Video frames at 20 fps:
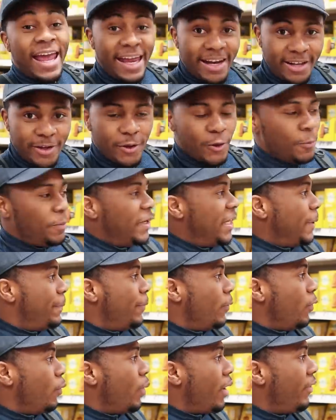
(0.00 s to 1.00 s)
Anywho,
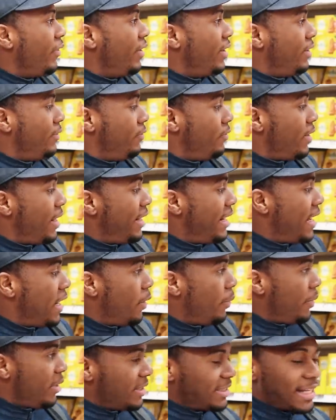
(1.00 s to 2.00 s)
people, what we are right
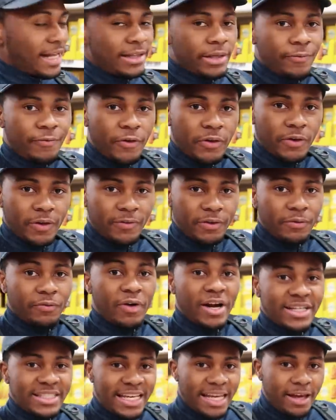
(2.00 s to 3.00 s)
now, we are standing in front of the
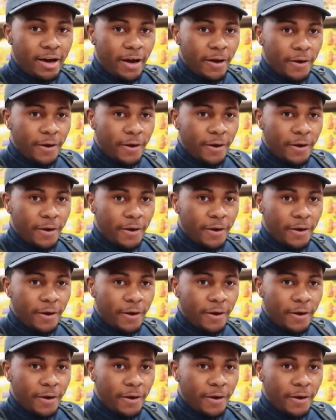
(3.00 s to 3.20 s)
rice cake